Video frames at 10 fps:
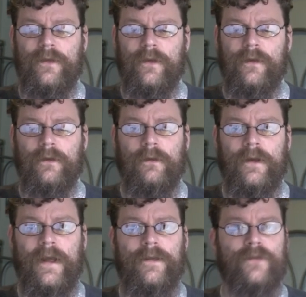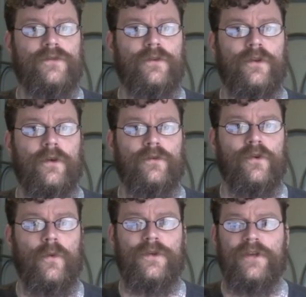Their
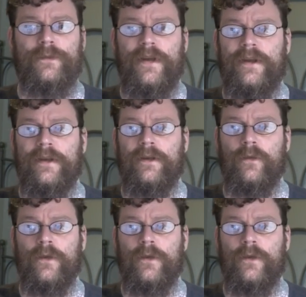studio's always updating